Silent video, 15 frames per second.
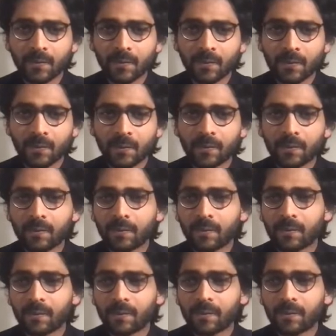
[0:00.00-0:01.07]

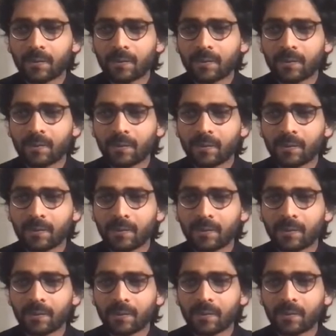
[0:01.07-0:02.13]

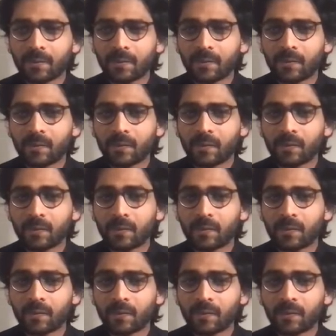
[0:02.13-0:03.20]

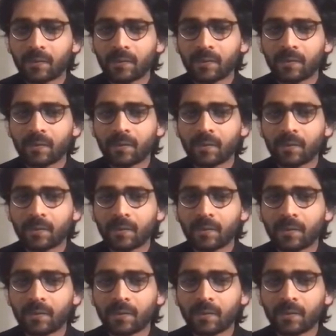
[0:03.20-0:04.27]

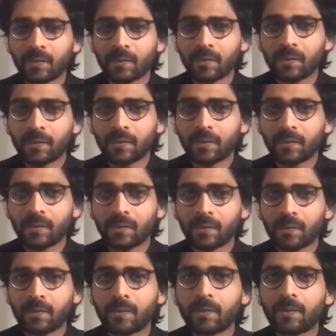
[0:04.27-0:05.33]

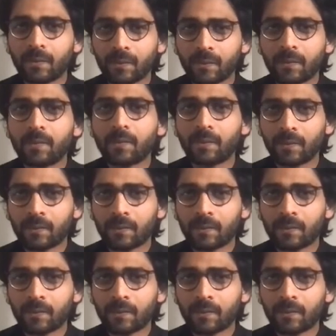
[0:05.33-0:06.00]
(silent)